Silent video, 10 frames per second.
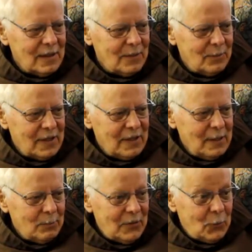uh,
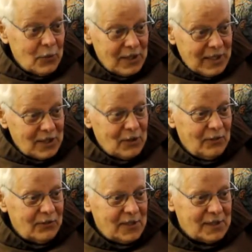before the next
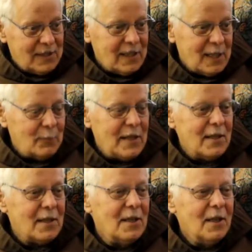confession, I'd
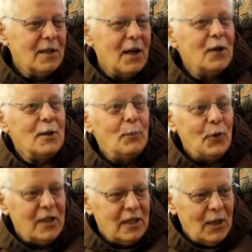be the only
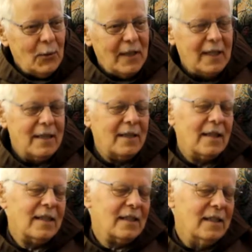boy going and
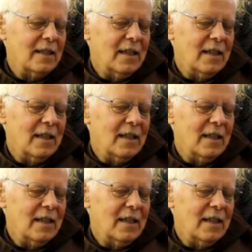the